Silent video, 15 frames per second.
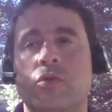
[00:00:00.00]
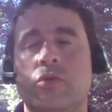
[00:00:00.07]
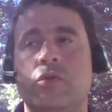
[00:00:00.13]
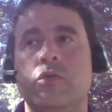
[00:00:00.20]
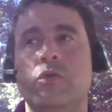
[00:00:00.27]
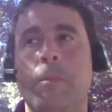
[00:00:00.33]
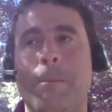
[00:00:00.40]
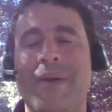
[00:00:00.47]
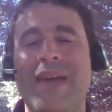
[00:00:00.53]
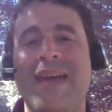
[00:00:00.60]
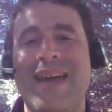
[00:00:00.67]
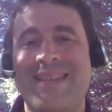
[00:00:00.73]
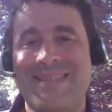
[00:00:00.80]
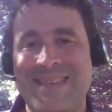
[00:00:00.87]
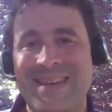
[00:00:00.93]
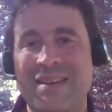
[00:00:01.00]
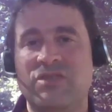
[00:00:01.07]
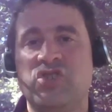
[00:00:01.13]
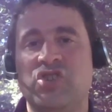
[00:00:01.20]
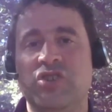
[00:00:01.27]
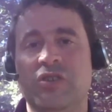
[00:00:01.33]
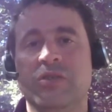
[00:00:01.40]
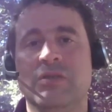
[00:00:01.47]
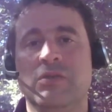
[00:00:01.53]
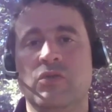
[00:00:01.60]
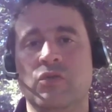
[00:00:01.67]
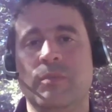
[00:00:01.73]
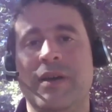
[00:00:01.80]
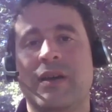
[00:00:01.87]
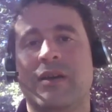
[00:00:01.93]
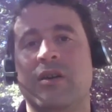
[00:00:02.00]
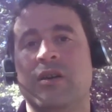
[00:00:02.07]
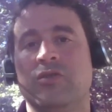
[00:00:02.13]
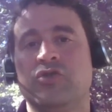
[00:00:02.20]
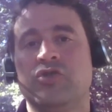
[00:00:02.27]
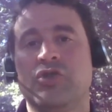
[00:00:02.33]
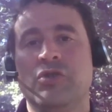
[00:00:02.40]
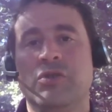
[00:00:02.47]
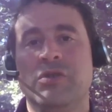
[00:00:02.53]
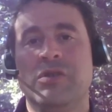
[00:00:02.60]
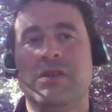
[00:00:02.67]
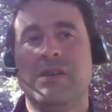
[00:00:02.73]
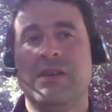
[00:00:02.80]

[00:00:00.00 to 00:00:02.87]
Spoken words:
to pay attention to my culture.